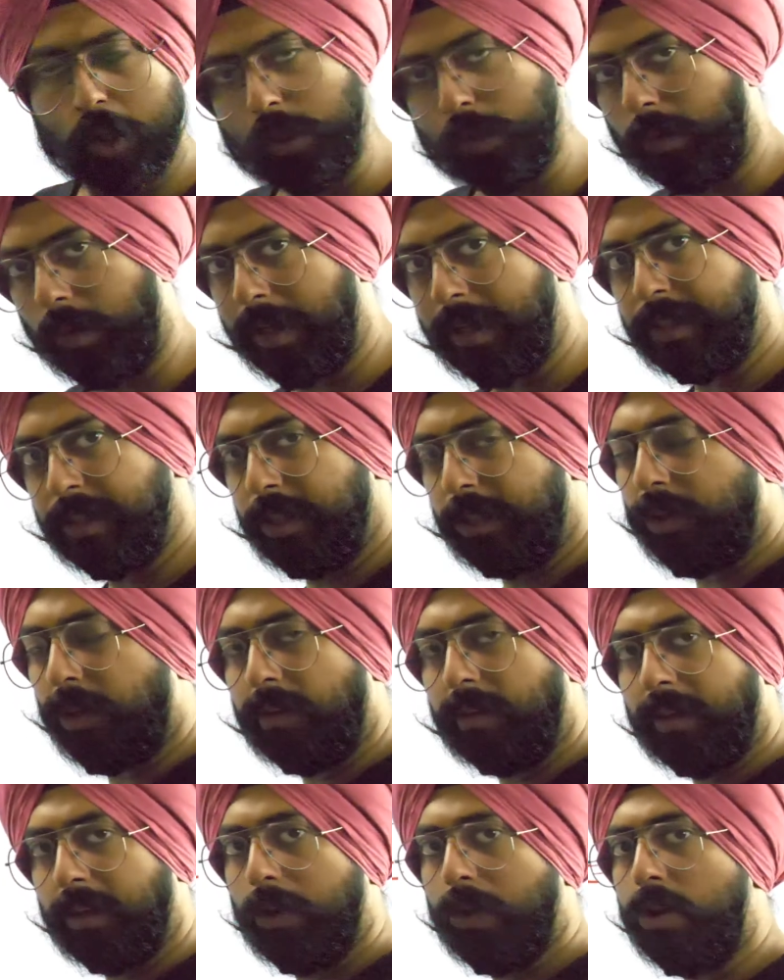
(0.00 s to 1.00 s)
once
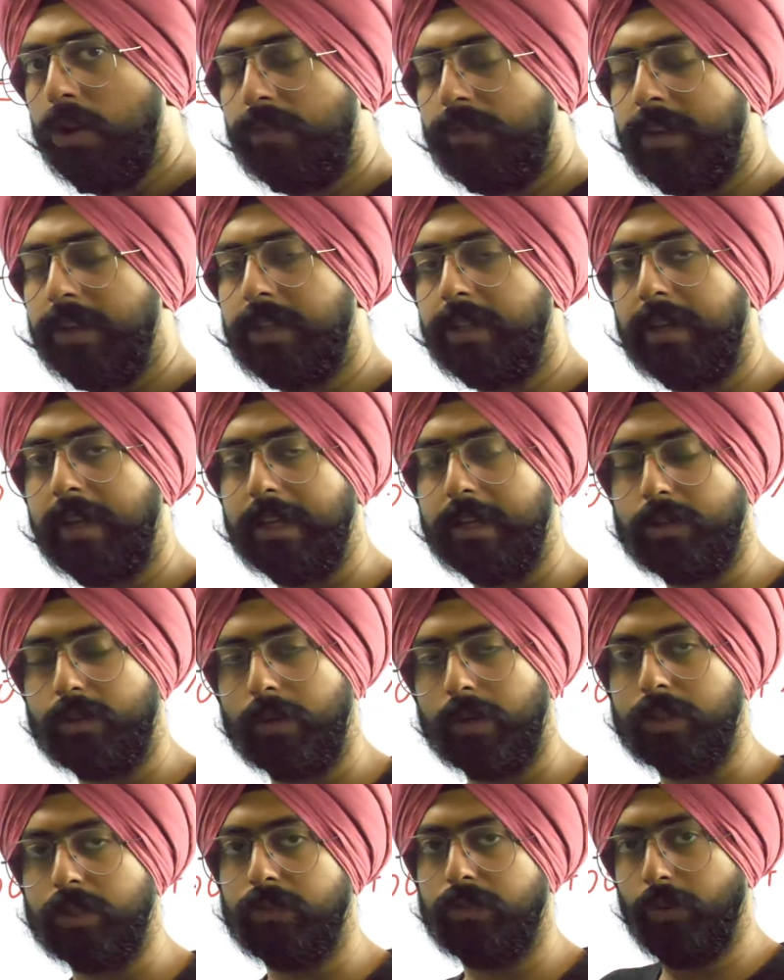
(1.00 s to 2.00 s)
dissolved in a lot of
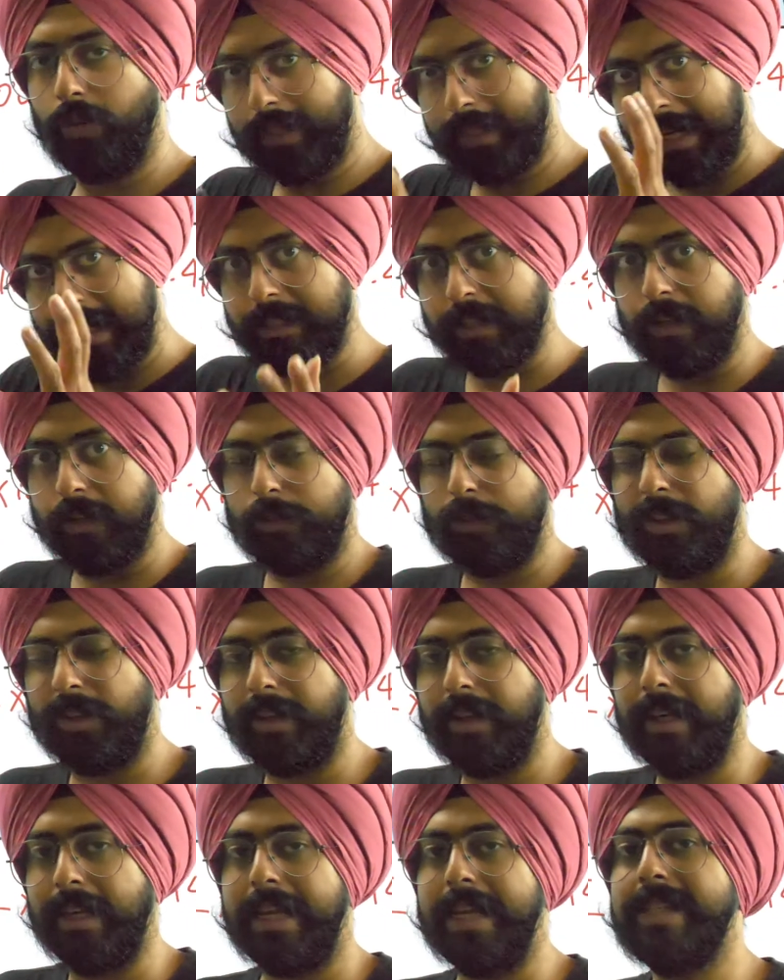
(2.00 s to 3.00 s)
H2SO4, that solution
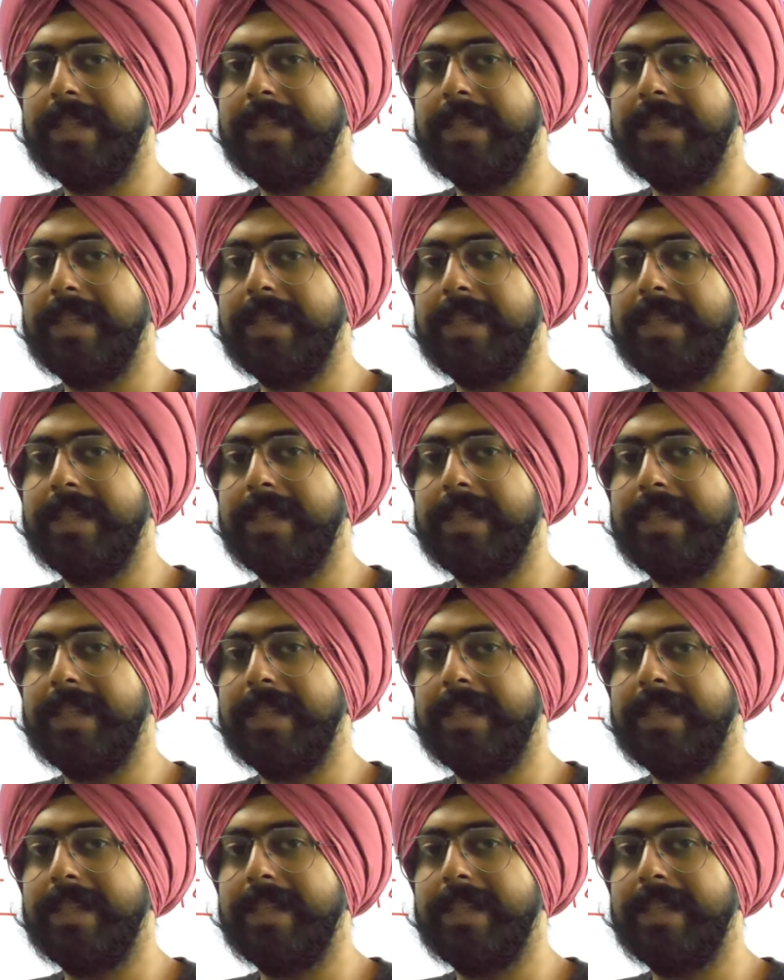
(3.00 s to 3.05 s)
contains